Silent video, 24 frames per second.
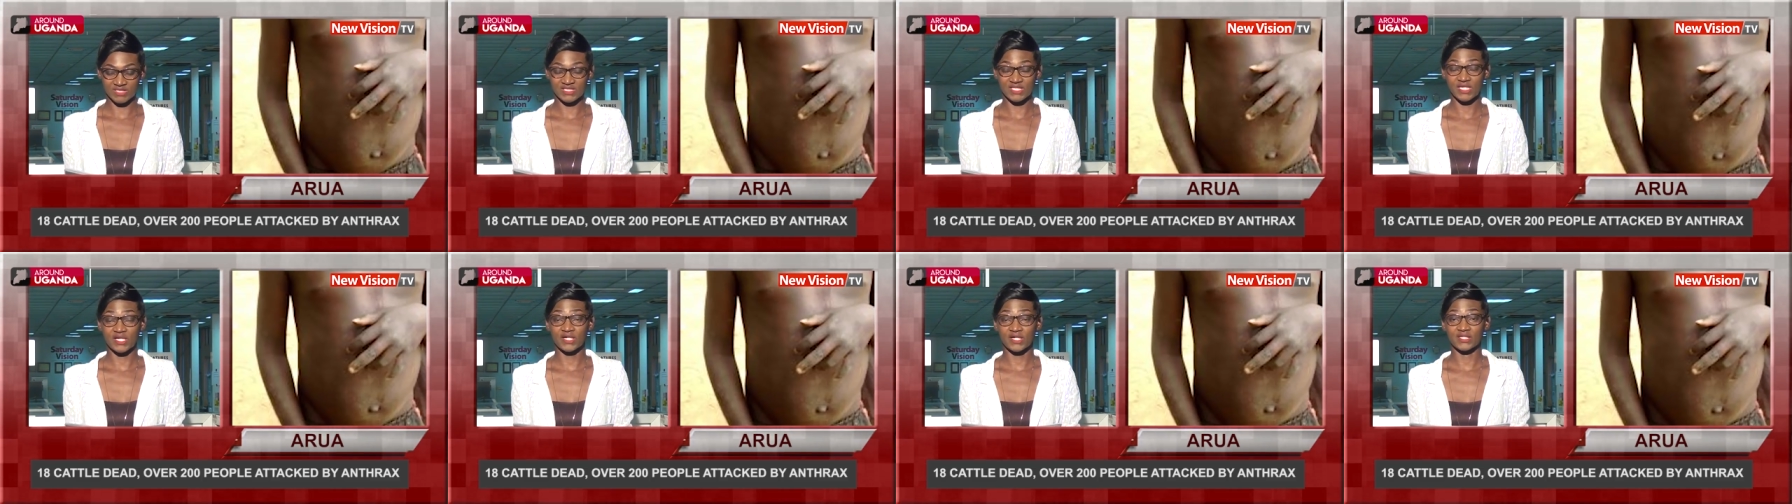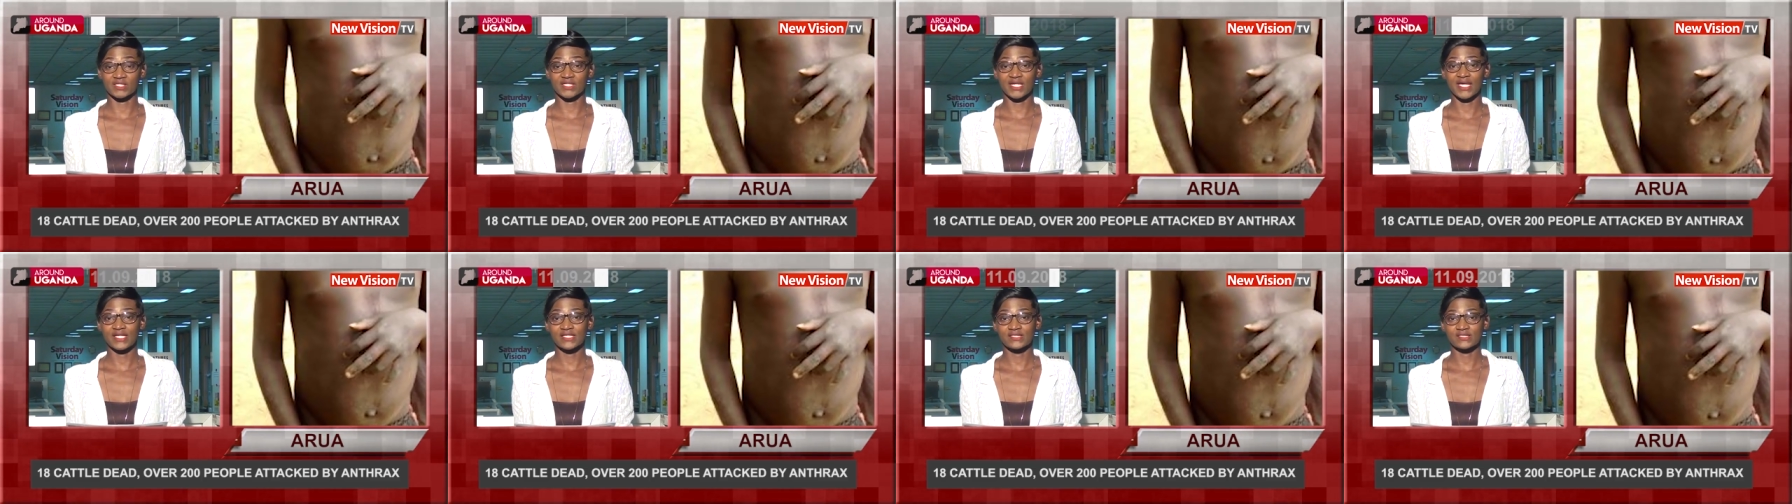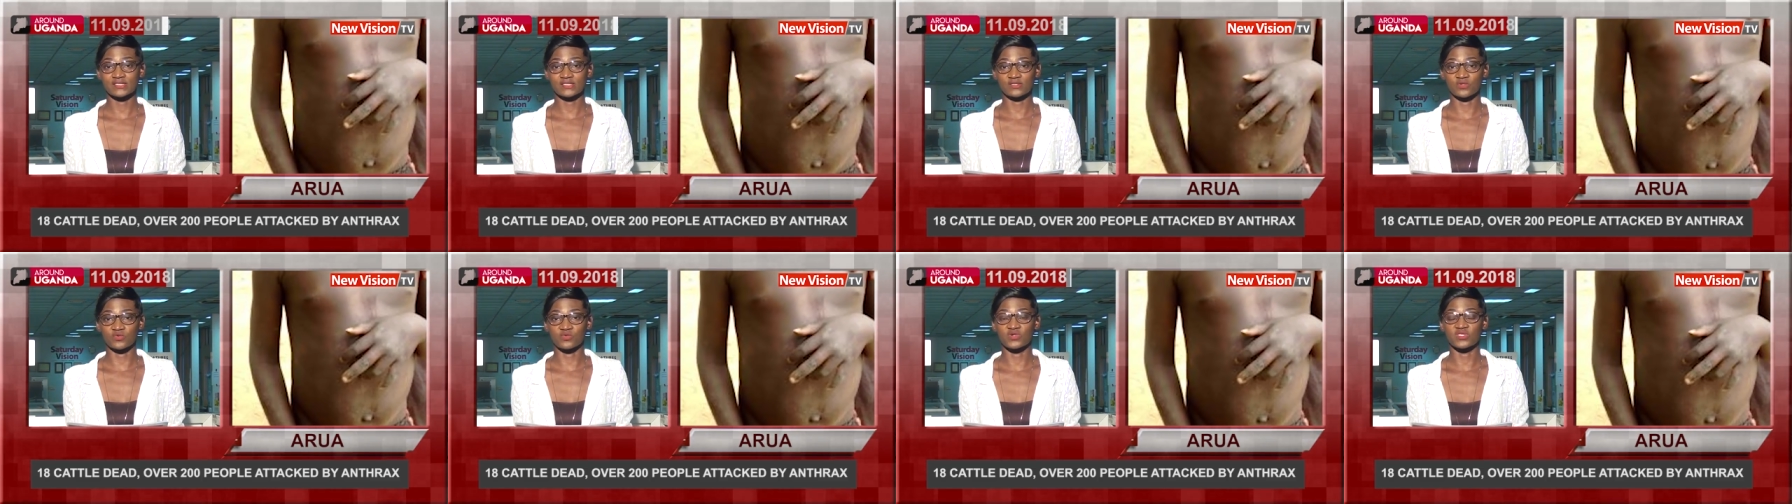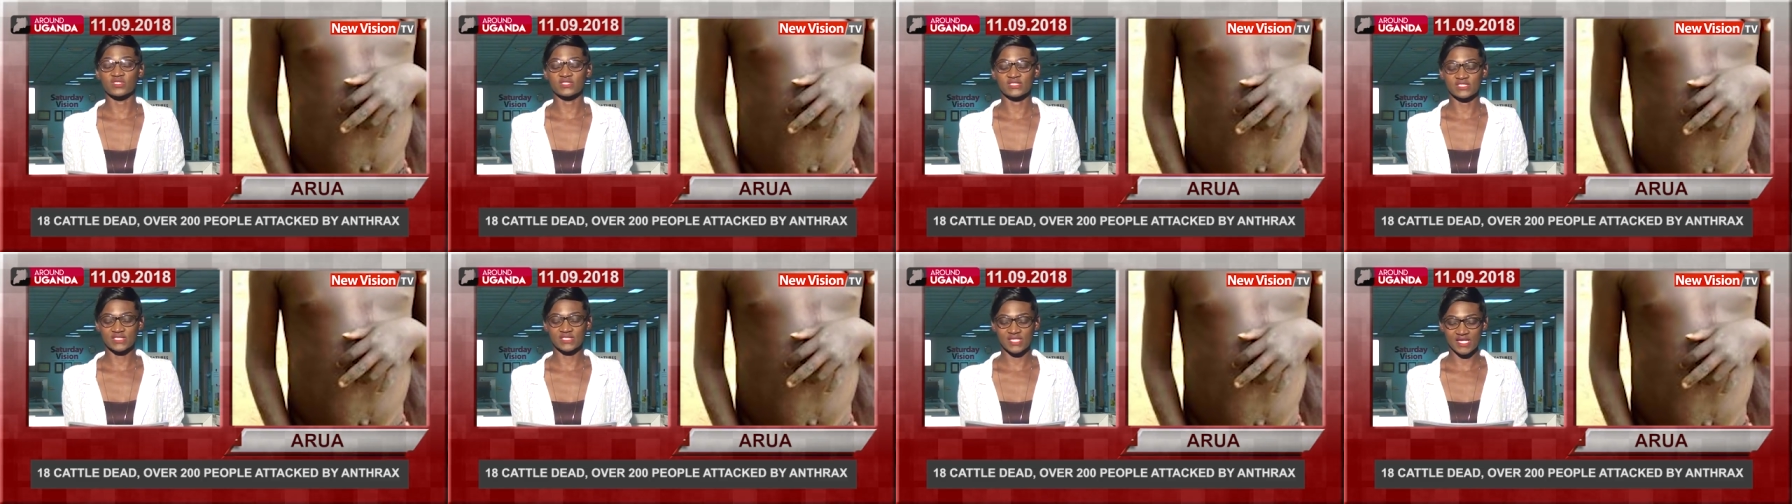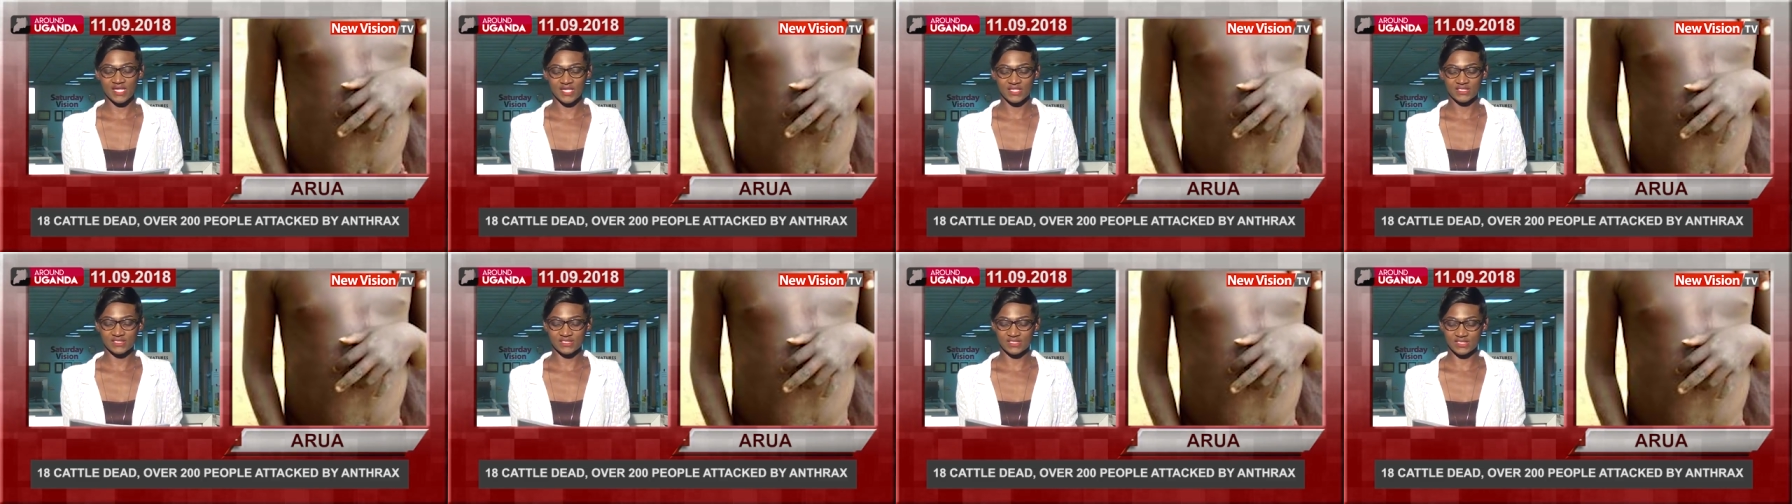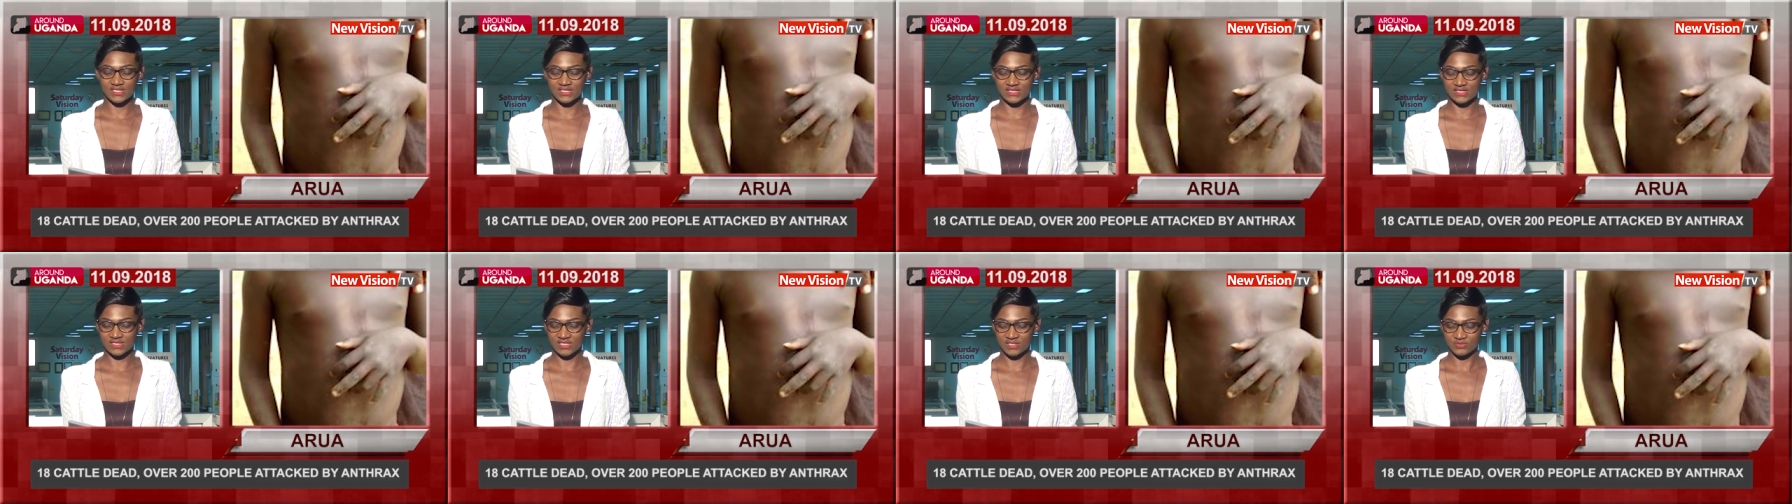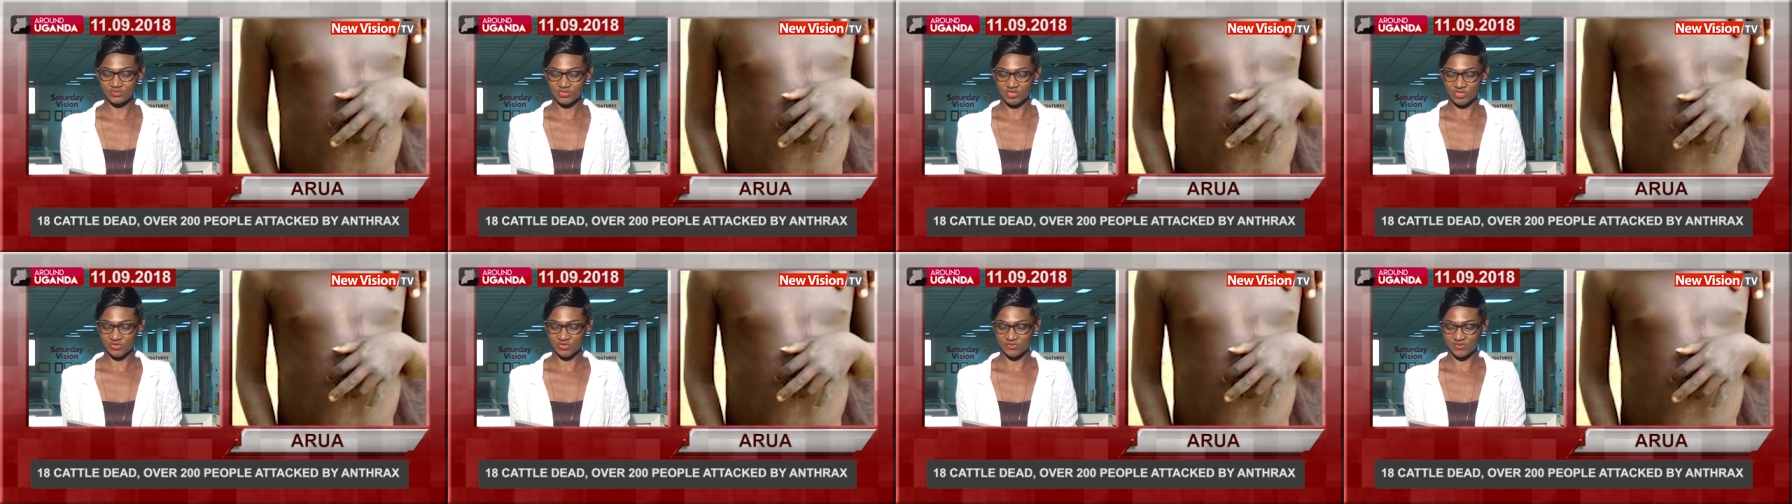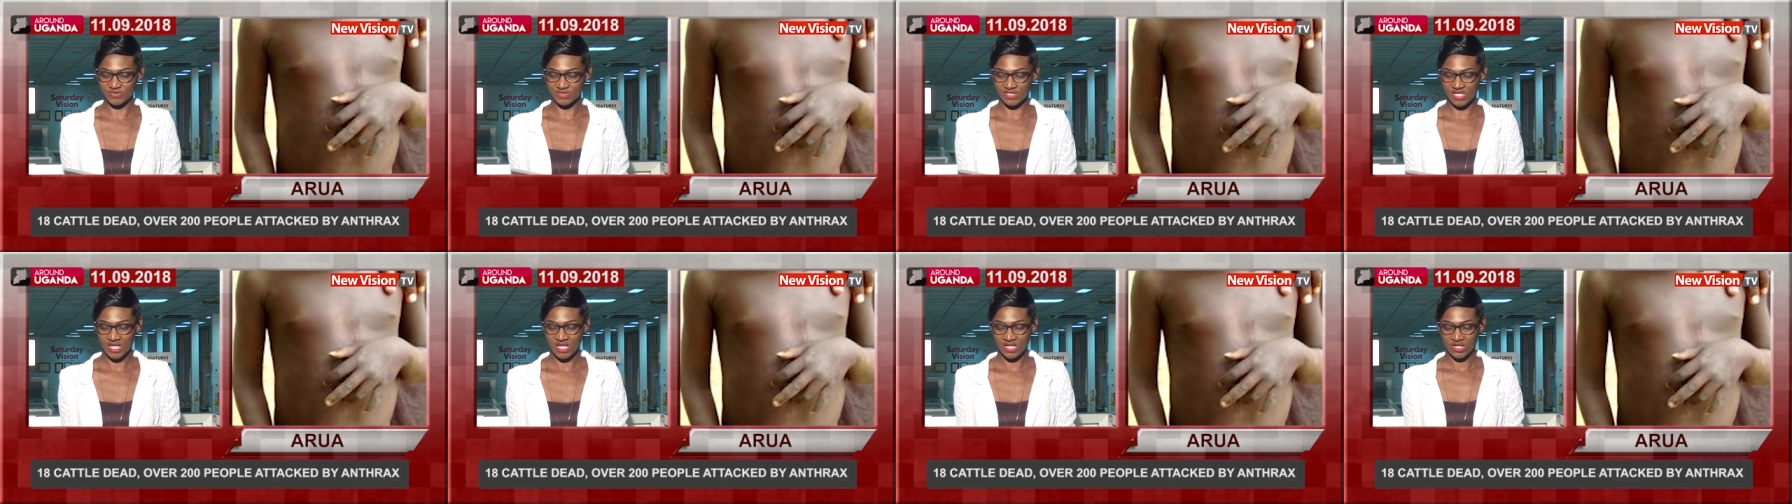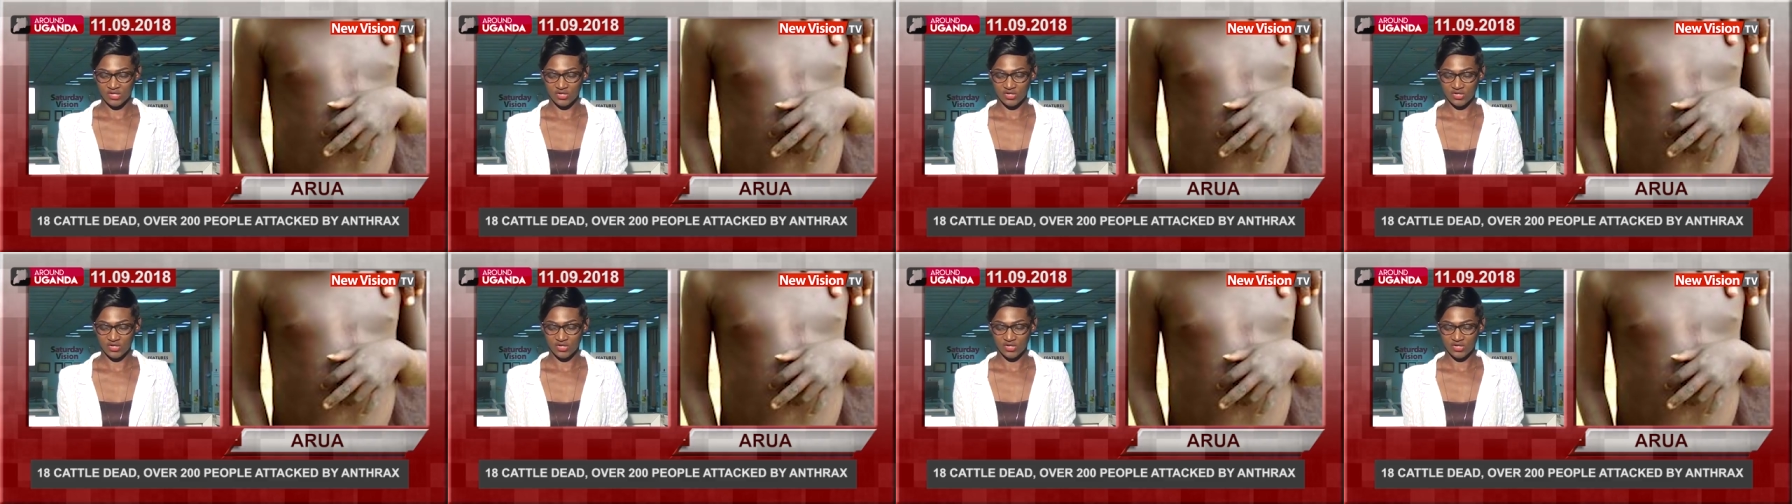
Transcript: are diagnosed with signs and symptoms